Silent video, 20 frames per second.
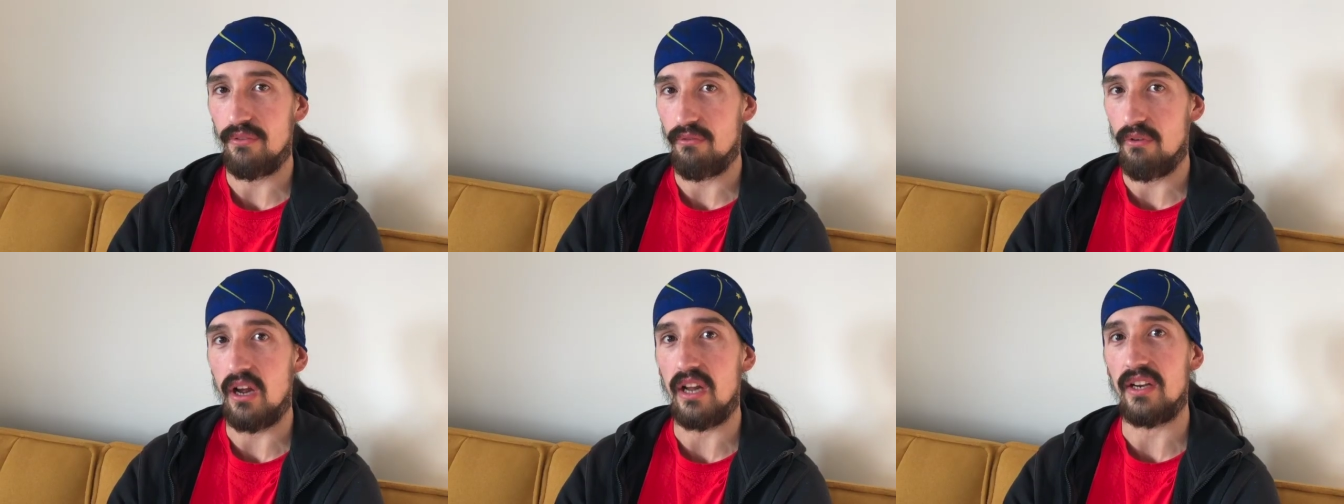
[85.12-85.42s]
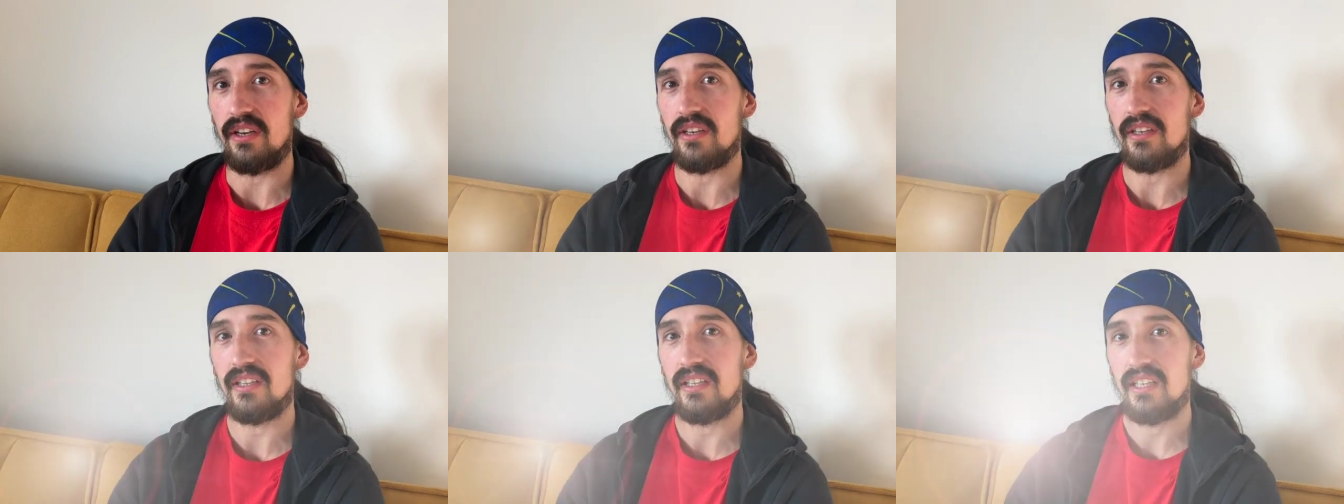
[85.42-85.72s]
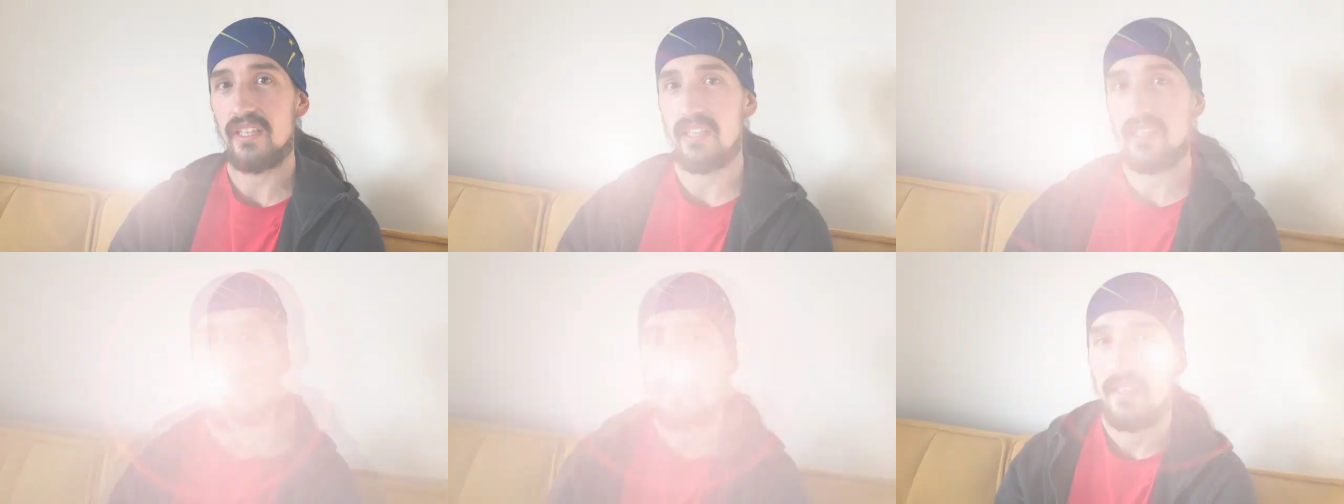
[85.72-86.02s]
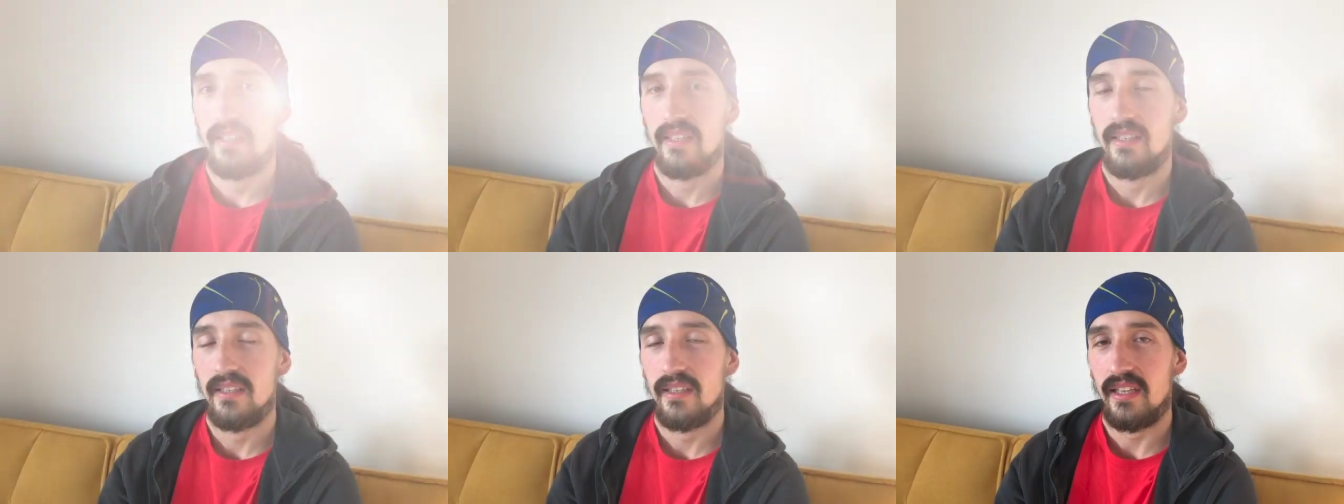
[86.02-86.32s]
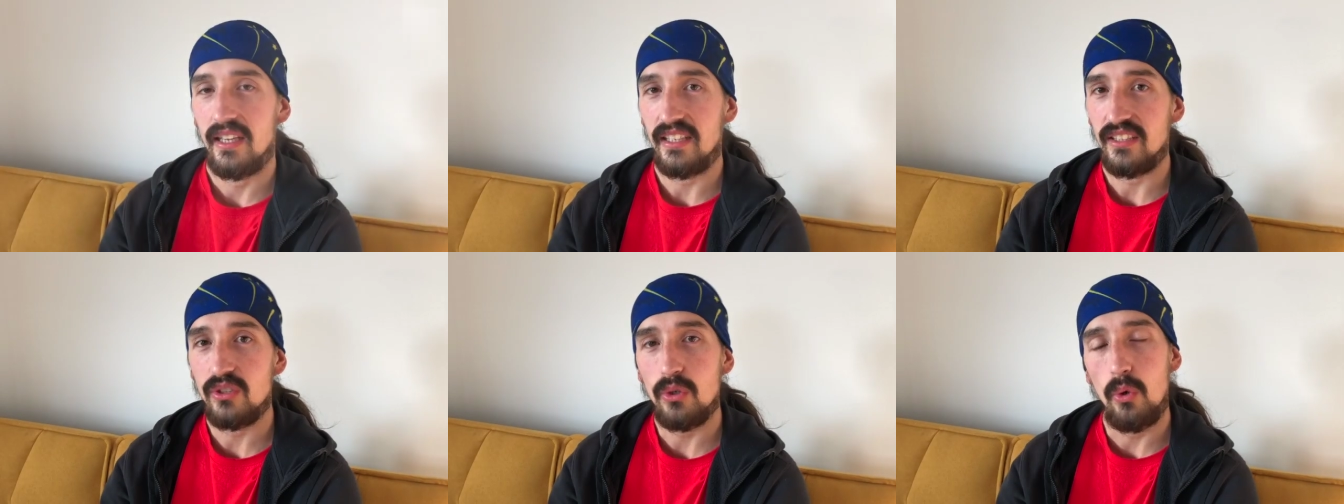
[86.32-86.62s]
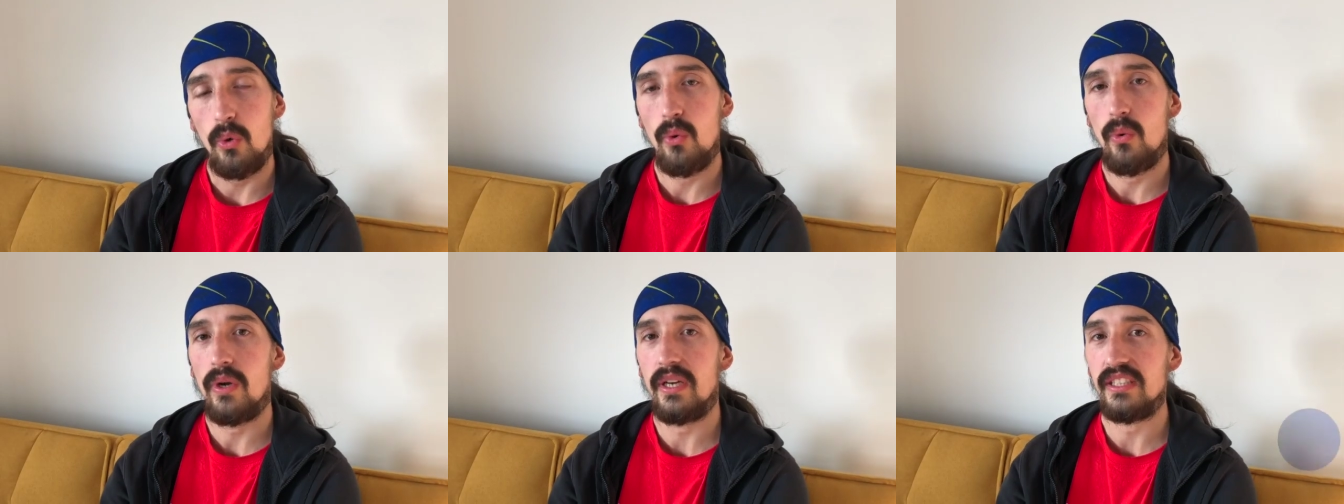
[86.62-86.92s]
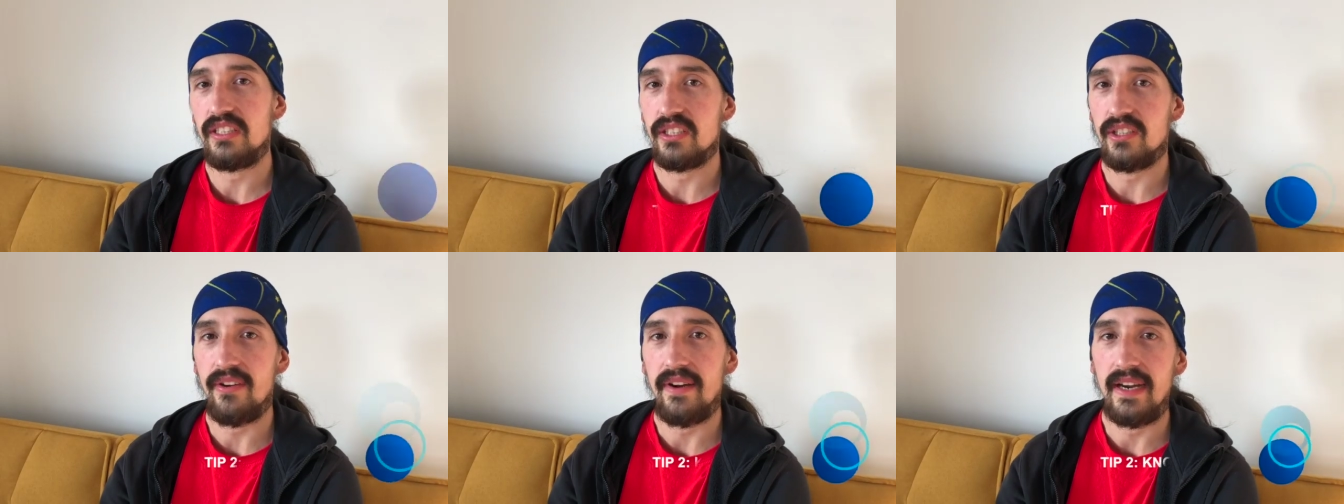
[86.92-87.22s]
run. It's
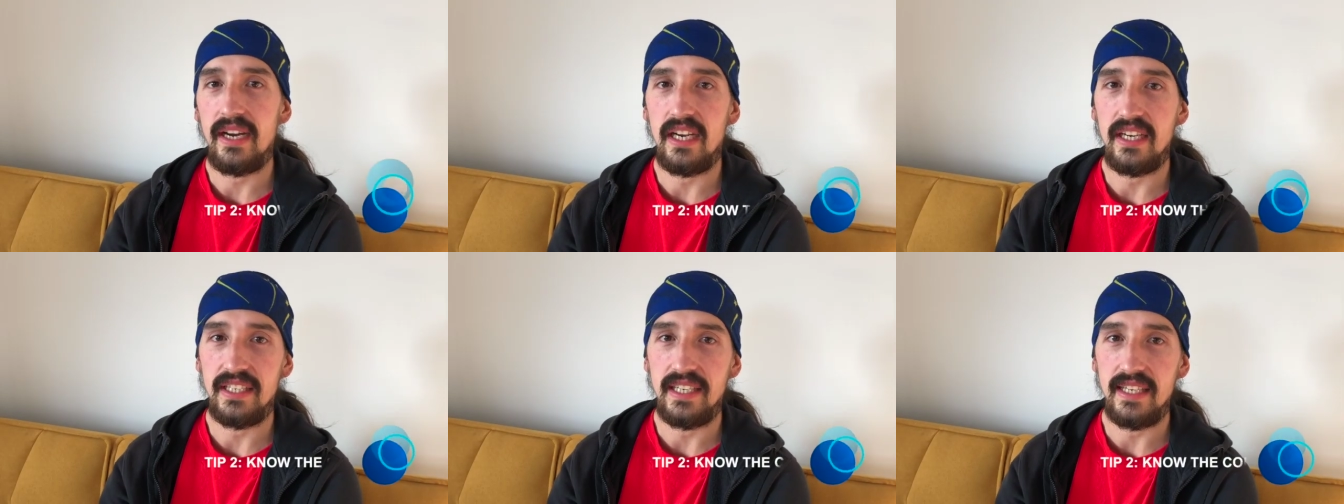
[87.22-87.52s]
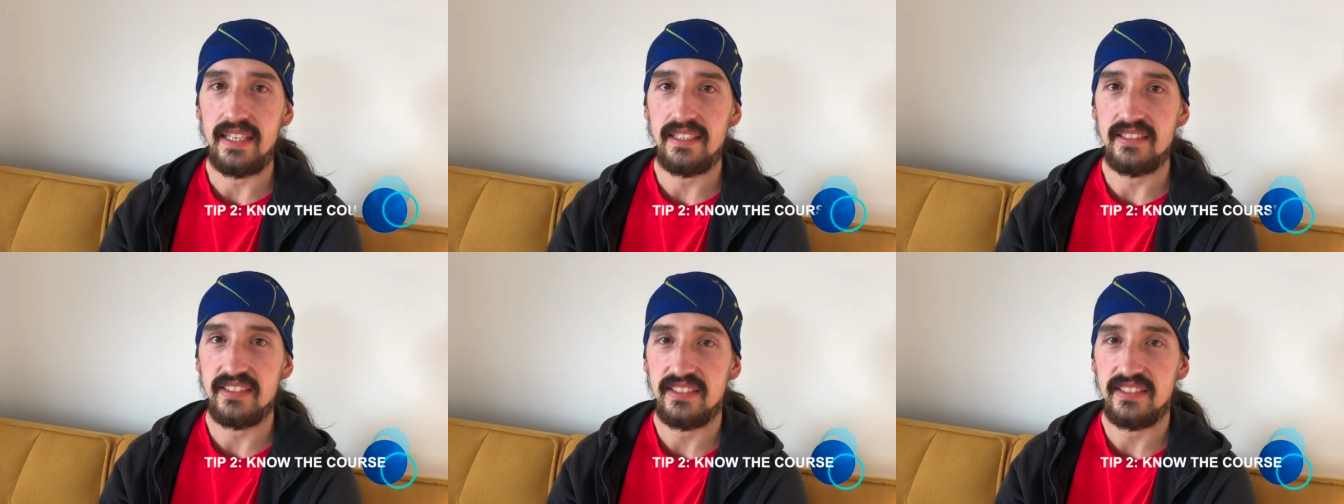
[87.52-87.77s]
always a great idea